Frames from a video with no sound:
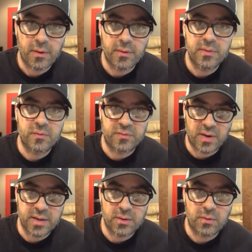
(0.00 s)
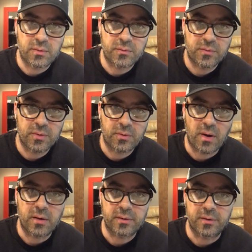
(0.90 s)
are in the final for the
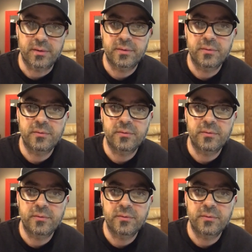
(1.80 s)
Grognard.